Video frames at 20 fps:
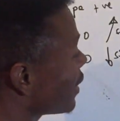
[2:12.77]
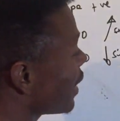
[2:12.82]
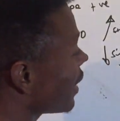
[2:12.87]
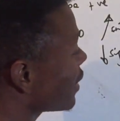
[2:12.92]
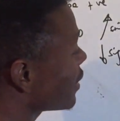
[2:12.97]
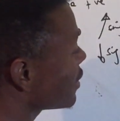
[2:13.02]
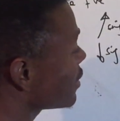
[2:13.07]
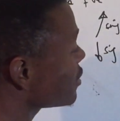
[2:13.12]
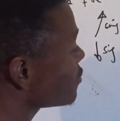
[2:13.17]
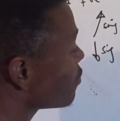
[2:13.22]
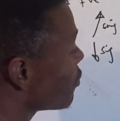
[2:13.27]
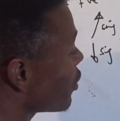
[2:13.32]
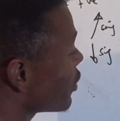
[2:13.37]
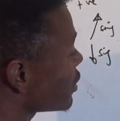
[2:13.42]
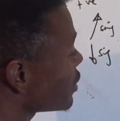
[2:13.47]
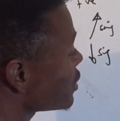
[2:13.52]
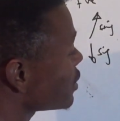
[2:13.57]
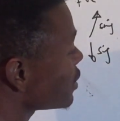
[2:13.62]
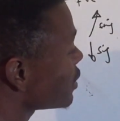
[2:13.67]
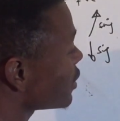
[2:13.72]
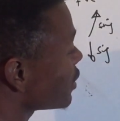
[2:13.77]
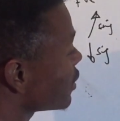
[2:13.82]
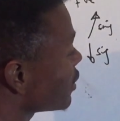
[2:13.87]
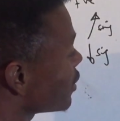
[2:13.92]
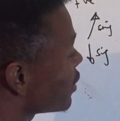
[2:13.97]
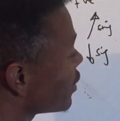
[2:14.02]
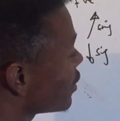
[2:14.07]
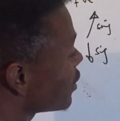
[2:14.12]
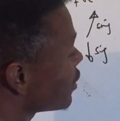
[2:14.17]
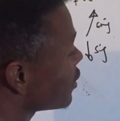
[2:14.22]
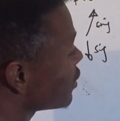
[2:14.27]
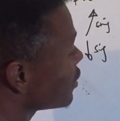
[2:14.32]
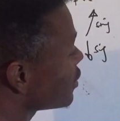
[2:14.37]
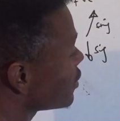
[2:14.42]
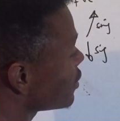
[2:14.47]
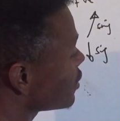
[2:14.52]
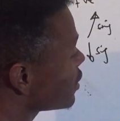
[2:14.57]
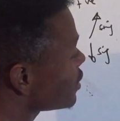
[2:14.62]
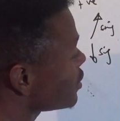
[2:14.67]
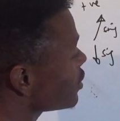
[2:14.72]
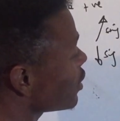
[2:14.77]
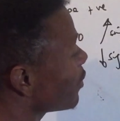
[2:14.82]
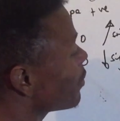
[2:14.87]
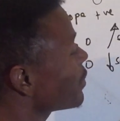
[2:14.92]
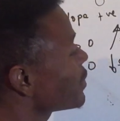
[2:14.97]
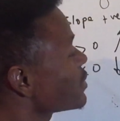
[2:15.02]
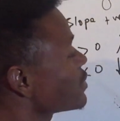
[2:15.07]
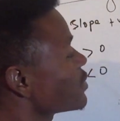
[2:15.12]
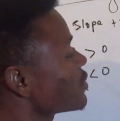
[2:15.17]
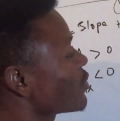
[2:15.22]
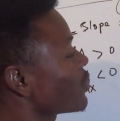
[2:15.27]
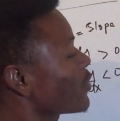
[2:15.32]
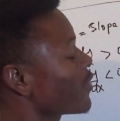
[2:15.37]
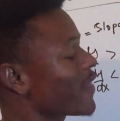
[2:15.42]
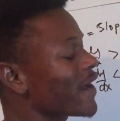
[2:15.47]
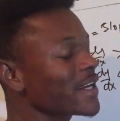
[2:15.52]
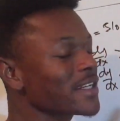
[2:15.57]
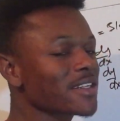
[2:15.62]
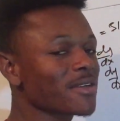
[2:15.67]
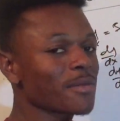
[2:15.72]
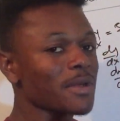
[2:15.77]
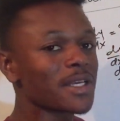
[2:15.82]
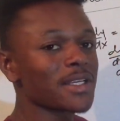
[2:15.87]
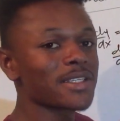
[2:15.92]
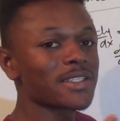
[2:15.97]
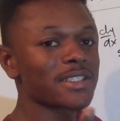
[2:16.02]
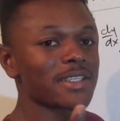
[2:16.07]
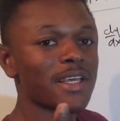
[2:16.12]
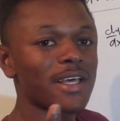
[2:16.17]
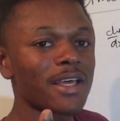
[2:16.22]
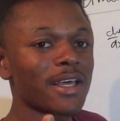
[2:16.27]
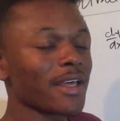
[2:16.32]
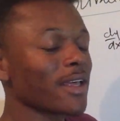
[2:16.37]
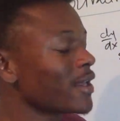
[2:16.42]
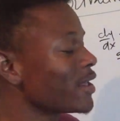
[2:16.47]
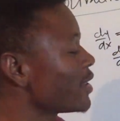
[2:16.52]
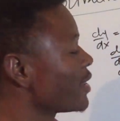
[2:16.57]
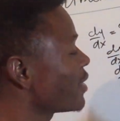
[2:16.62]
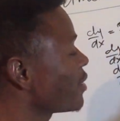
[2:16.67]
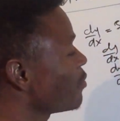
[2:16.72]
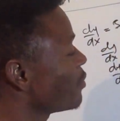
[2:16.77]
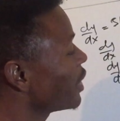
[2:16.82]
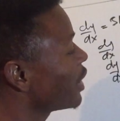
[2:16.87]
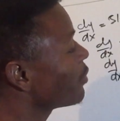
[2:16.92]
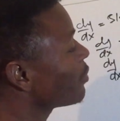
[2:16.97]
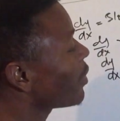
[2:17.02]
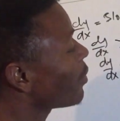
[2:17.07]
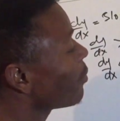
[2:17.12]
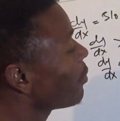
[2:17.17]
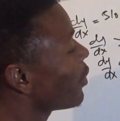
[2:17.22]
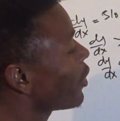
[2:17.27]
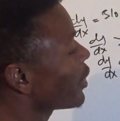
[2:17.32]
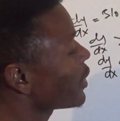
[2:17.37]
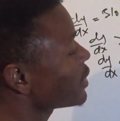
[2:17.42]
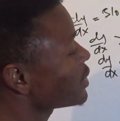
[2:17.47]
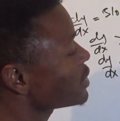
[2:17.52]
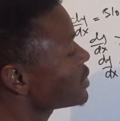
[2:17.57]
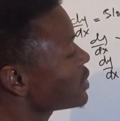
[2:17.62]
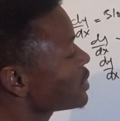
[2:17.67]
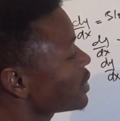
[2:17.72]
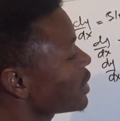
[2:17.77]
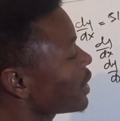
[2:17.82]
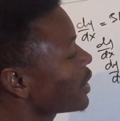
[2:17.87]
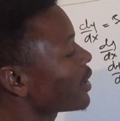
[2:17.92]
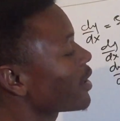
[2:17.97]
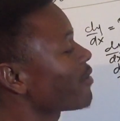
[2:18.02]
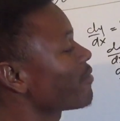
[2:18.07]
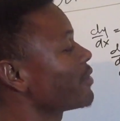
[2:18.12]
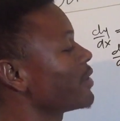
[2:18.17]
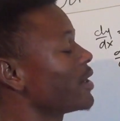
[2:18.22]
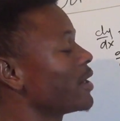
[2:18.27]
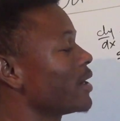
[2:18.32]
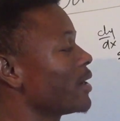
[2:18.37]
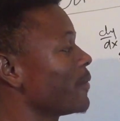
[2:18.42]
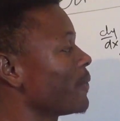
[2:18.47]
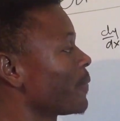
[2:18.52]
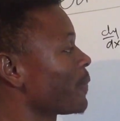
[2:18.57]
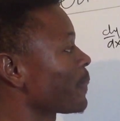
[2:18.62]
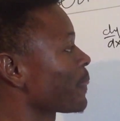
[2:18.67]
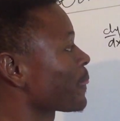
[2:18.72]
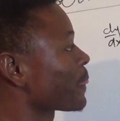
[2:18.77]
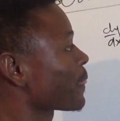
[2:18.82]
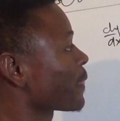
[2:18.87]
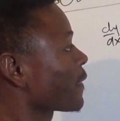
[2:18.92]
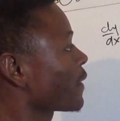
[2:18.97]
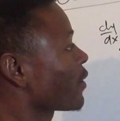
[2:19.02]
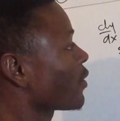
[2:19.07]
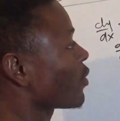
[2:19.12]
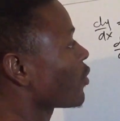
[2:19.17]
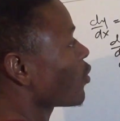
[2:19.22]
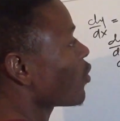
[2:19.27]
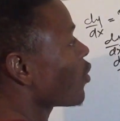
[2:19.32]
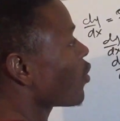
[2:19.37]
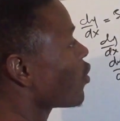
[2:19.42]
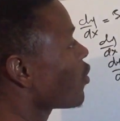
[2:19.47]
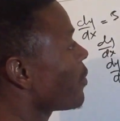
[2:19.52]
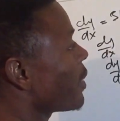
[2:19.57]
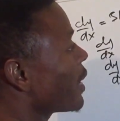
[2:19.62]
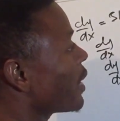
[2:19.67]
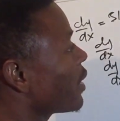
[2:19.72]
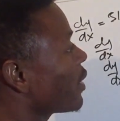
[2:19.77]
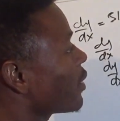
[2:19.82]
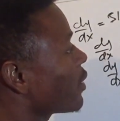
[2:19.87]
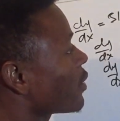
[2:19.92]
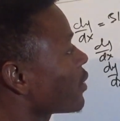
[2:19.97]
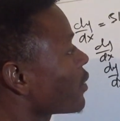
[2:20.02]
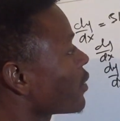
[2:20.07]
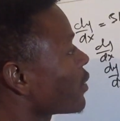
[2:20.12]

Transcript: like this point, the slope is 0. That means minimum point na graph din nan. Ko kuma na